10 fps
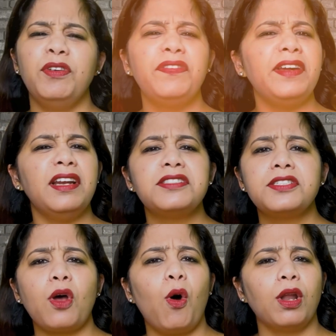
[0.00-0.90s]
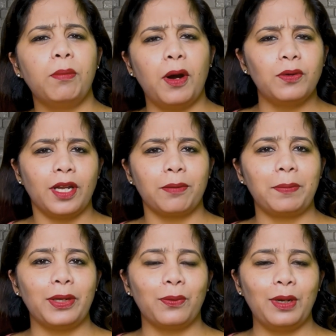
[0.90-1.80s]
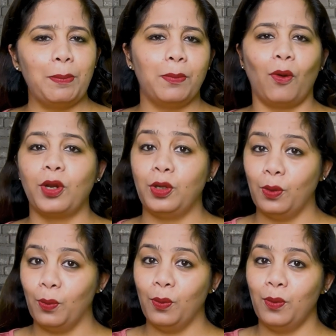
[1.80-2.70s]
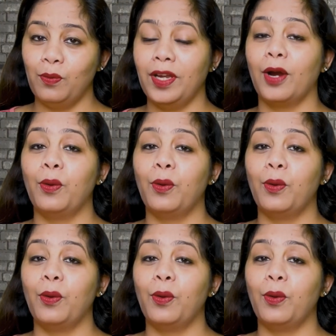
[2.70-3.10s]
feel it's all about our payroll employee. No, we are